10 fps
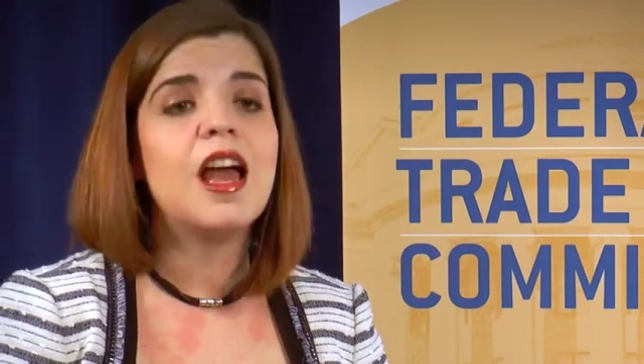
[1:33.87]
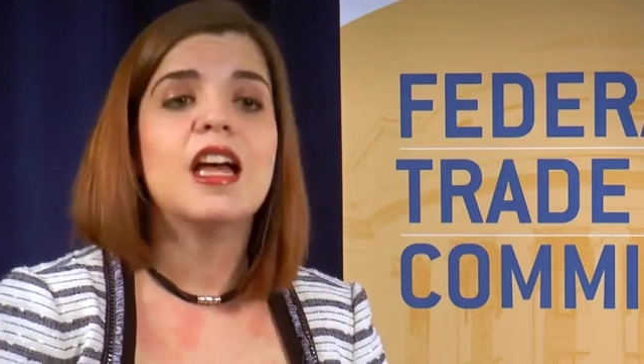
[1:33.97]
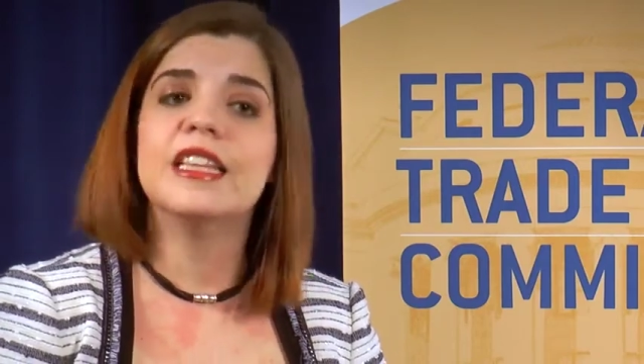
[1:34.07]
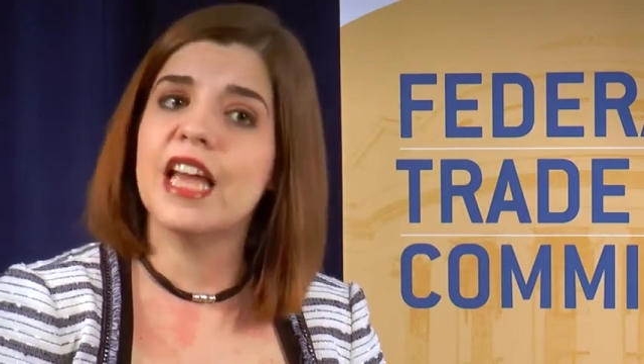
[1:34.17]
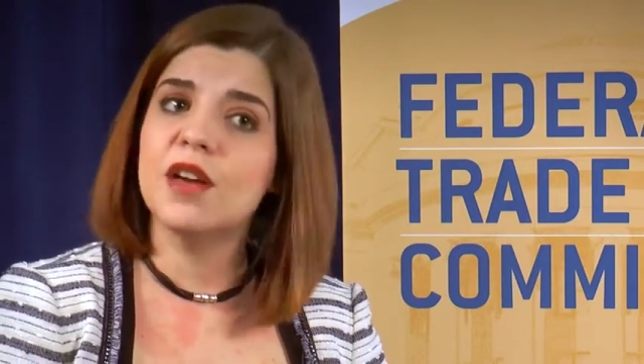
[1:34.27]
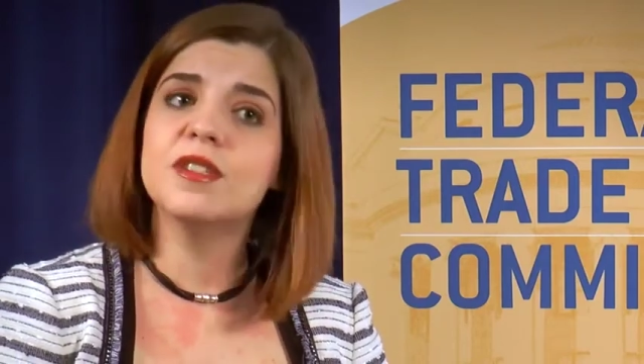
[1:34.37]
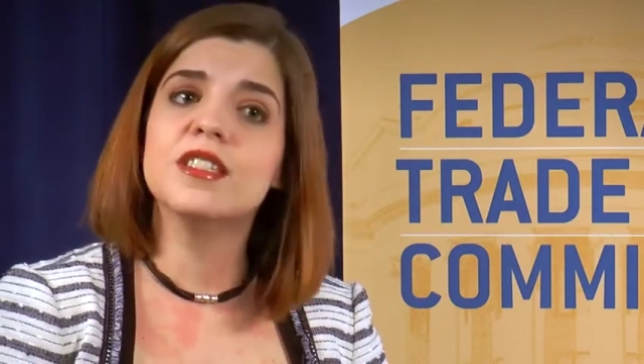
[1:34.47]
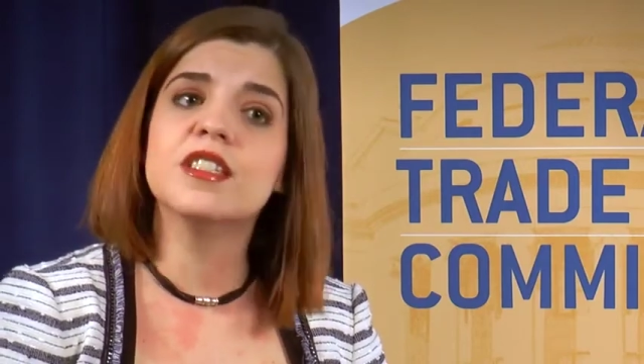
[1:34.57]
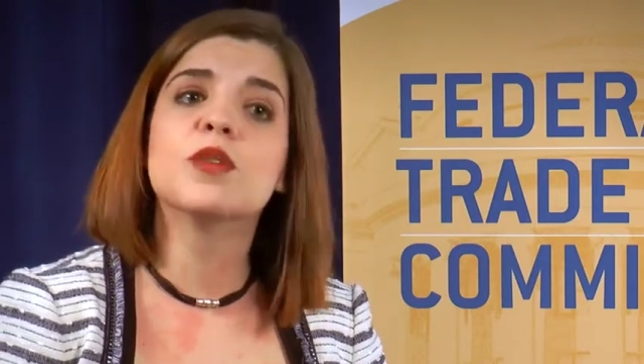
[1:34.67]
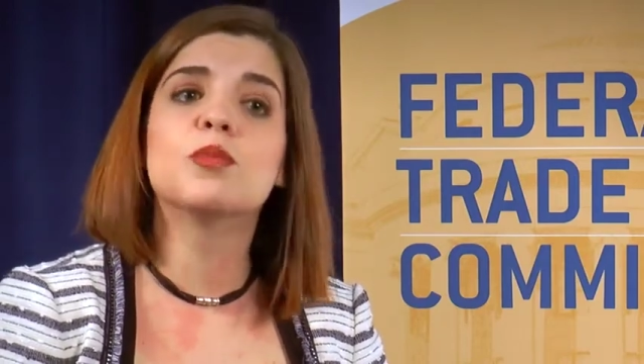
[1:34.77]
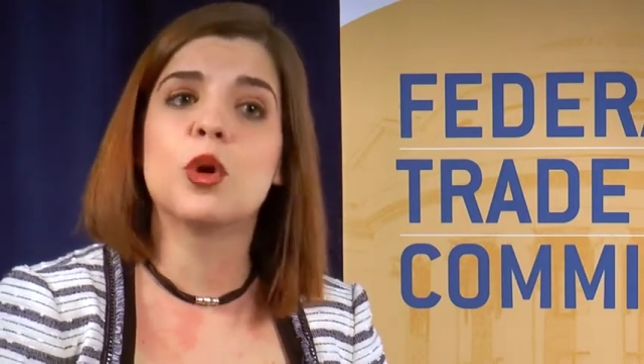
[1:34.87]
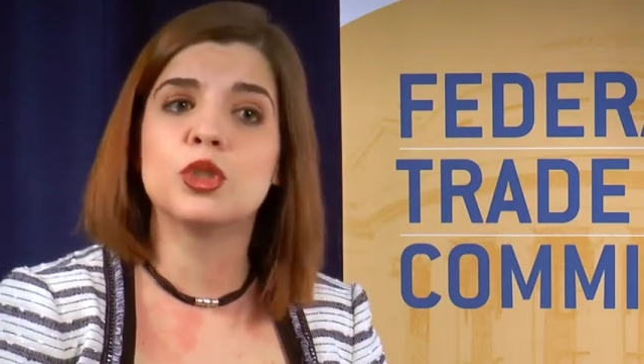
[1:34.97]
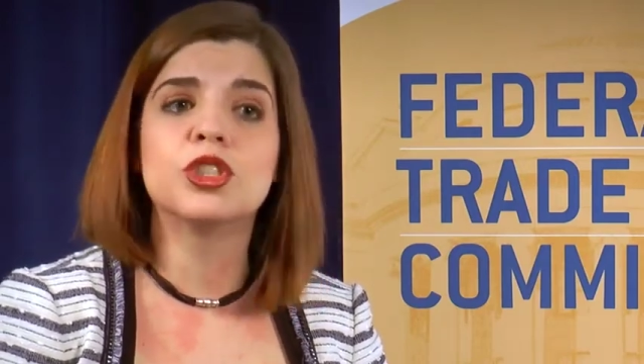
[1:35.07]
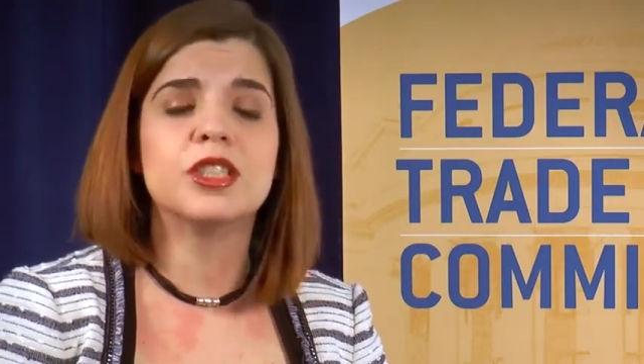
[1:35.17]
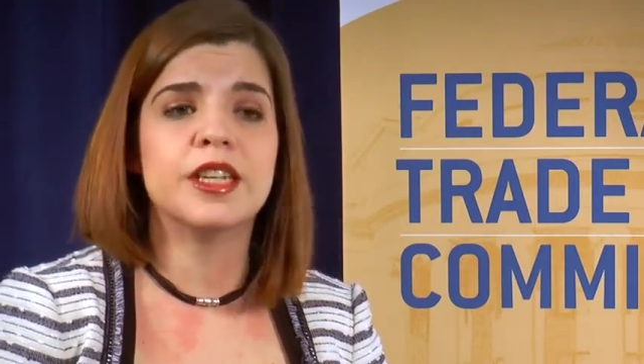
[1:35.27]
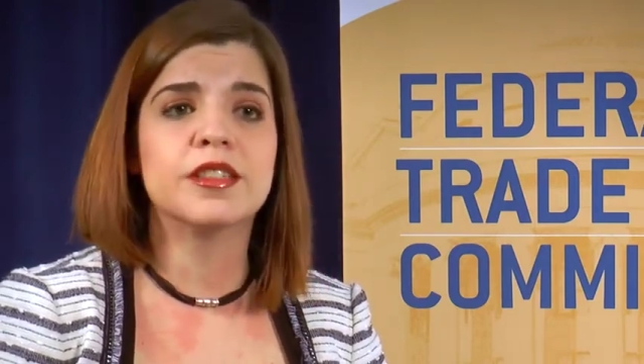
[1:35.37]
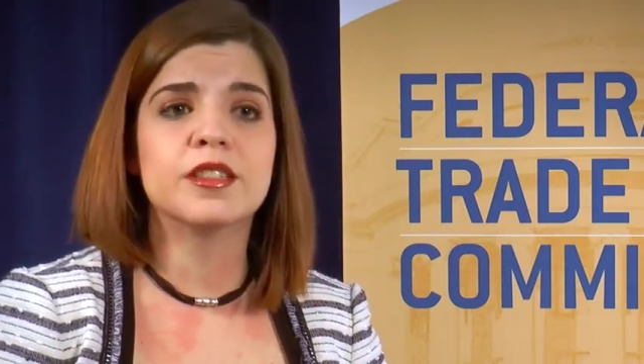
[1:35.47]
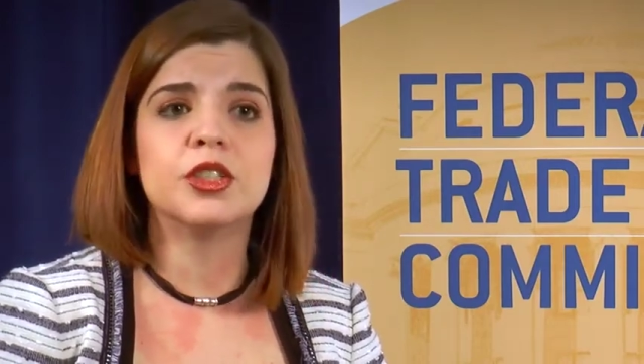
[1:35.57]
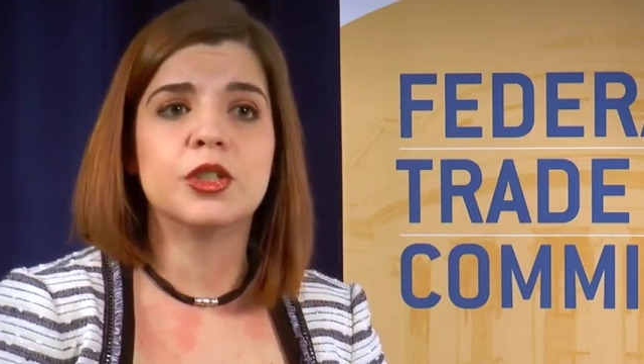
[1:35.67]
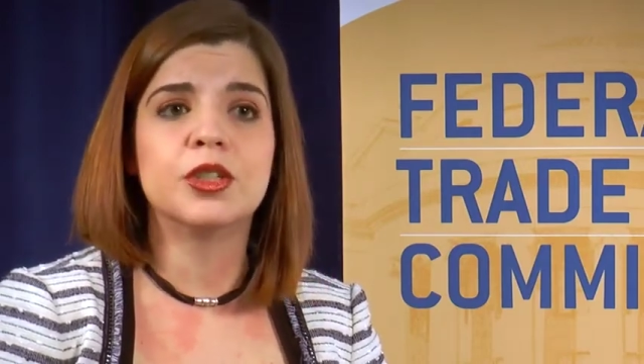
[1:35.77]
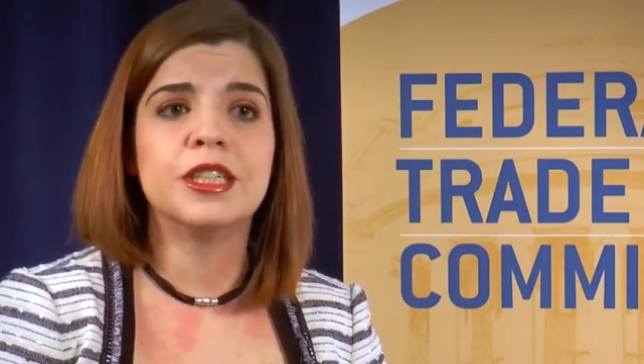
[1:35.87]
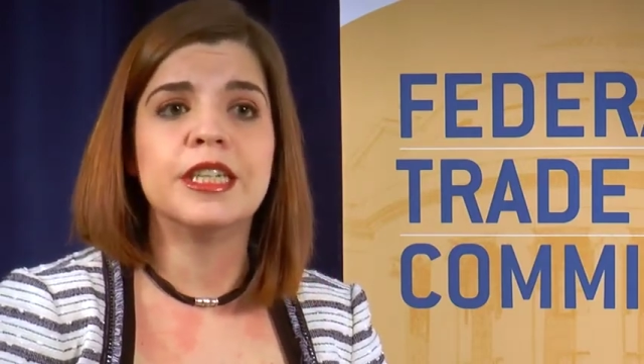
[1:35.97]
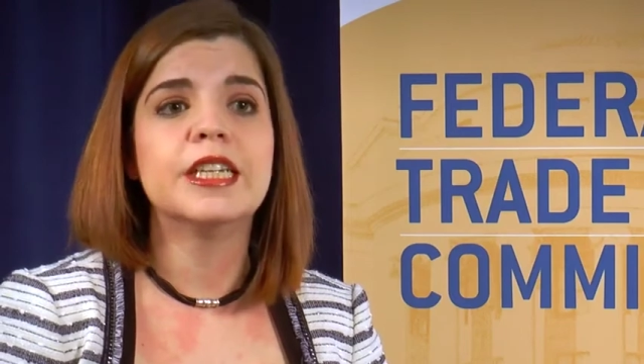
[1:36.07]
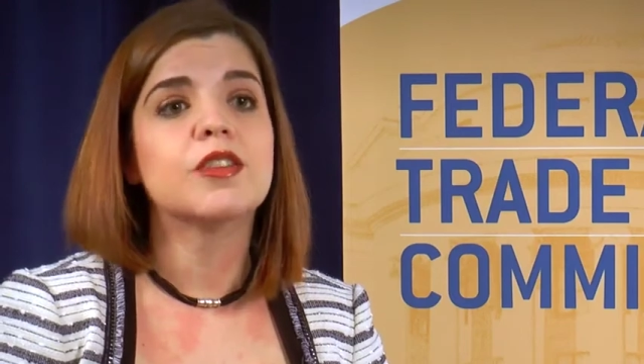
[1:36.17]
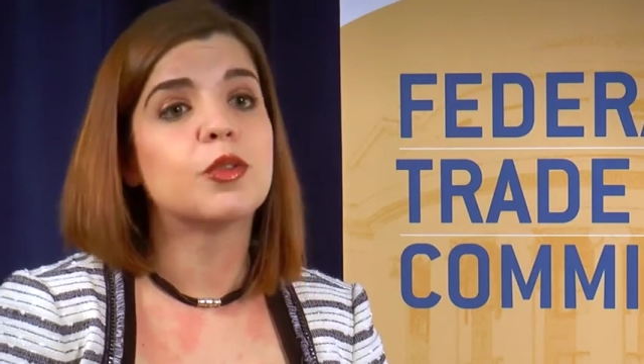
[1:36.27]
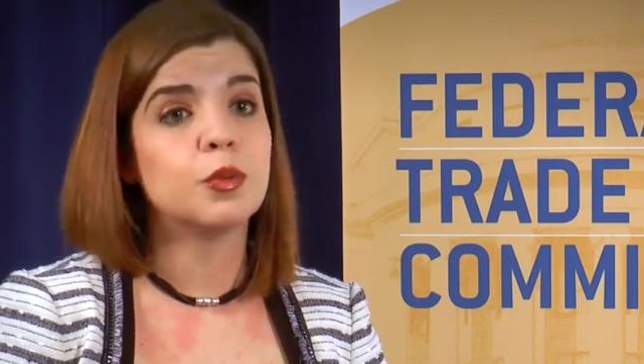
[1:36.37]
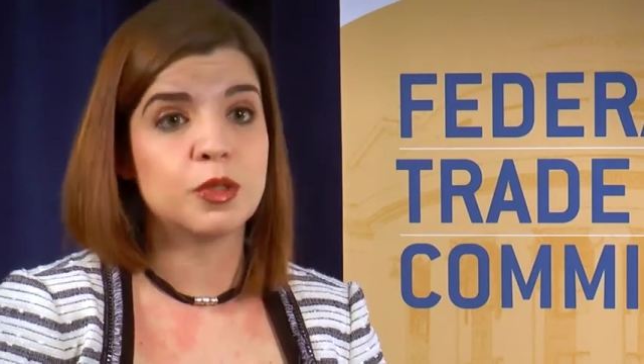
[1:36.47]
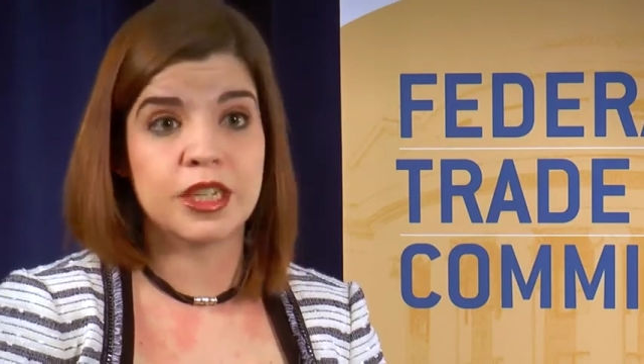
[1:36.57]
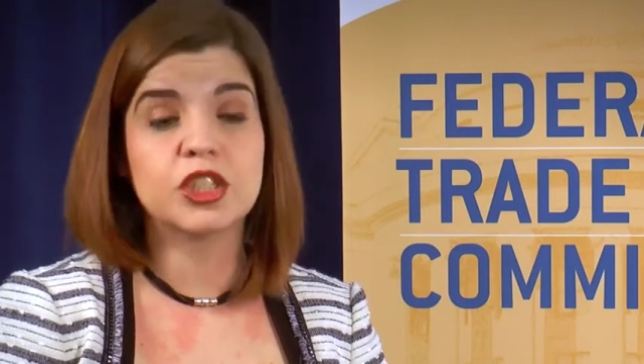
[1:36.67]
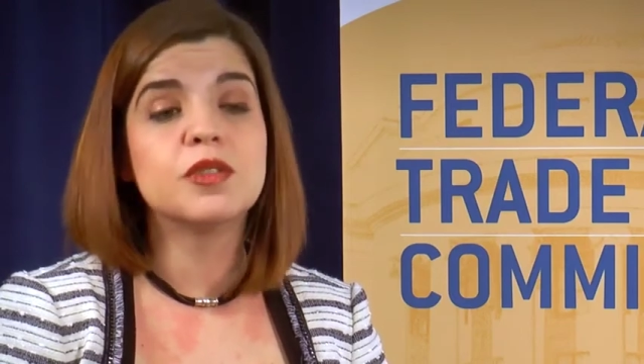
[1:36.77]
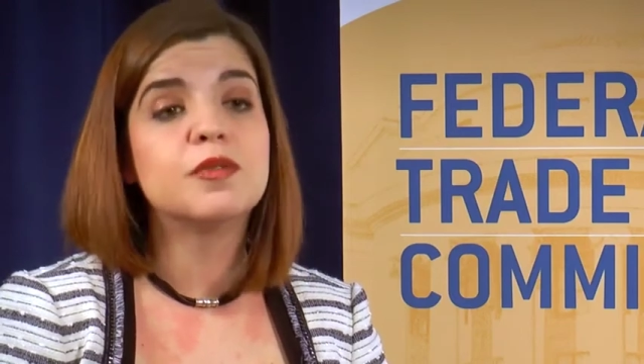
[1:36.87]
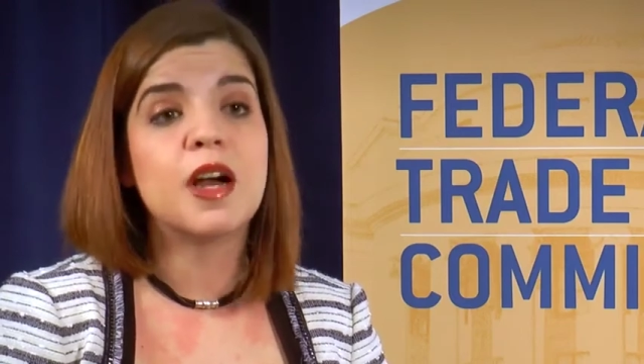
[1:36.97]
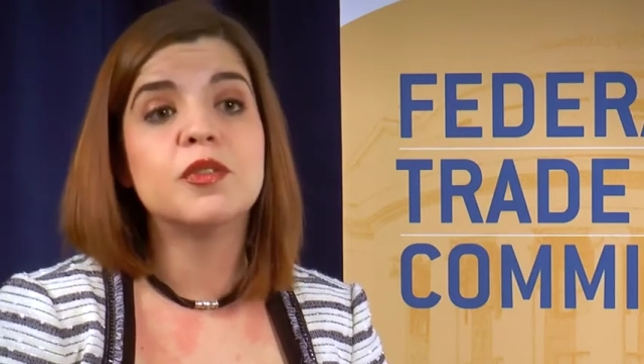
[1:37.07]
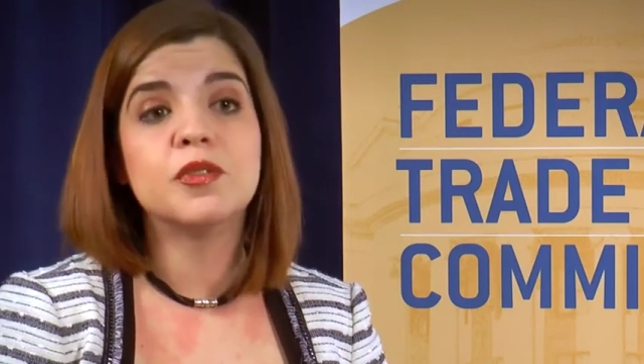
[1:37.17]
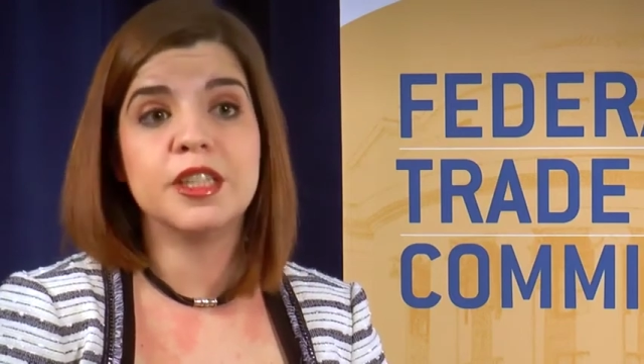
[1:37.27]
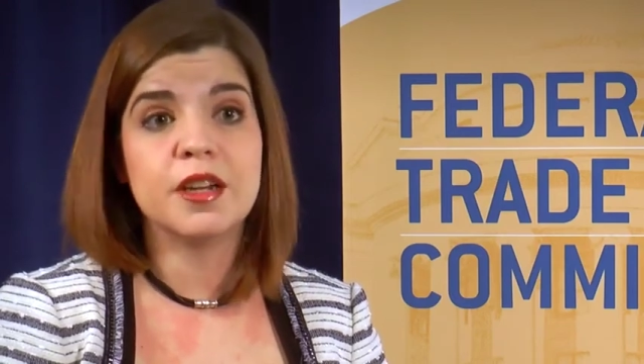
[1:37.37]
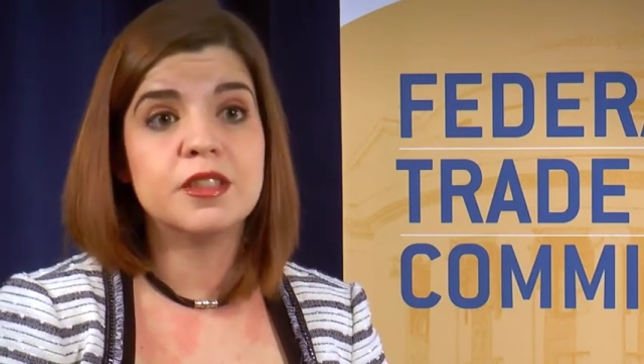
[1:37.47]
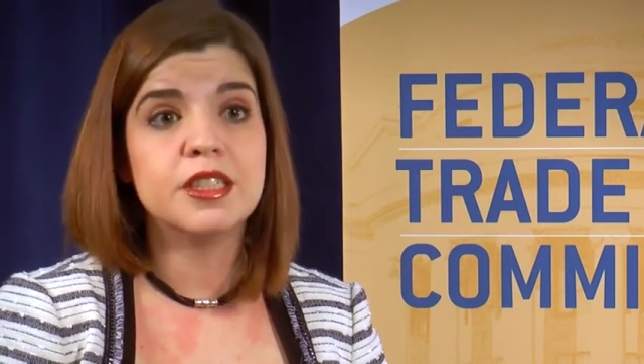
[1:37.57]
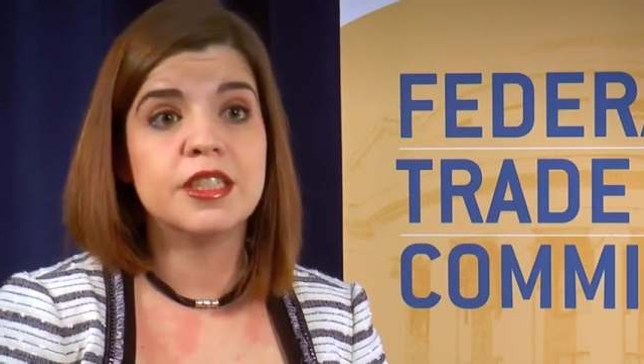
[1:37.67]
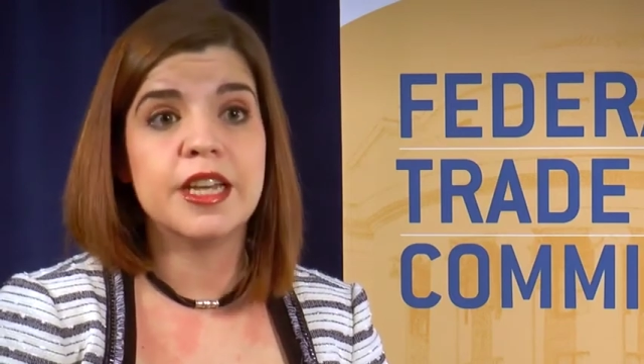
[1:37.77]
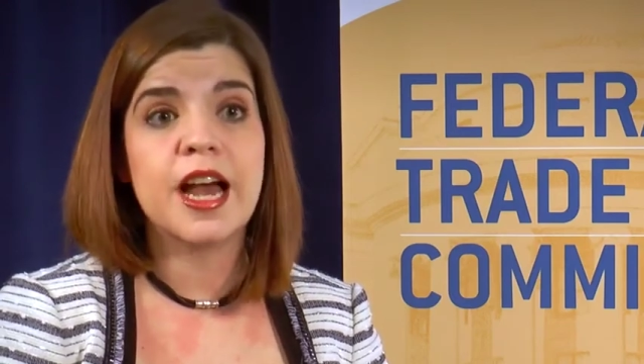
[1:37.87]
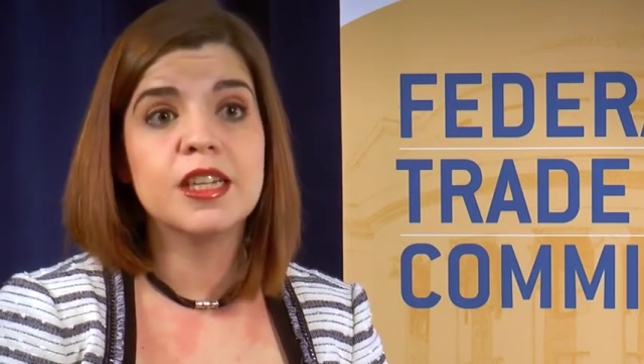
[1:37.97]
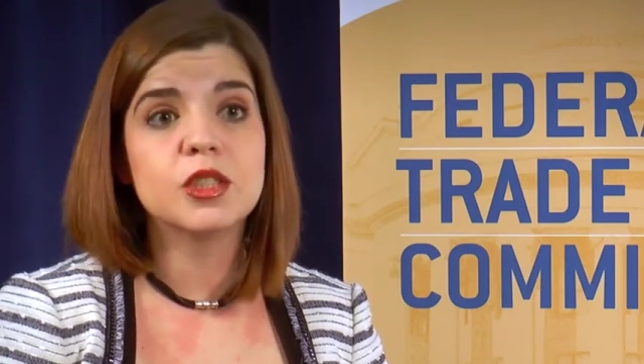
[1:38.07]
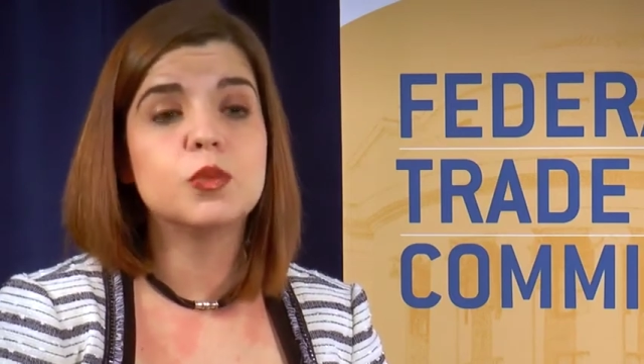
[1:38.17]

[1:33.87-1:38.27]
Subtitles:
The FTC's approach to data security through Section 5 of the FTC Act,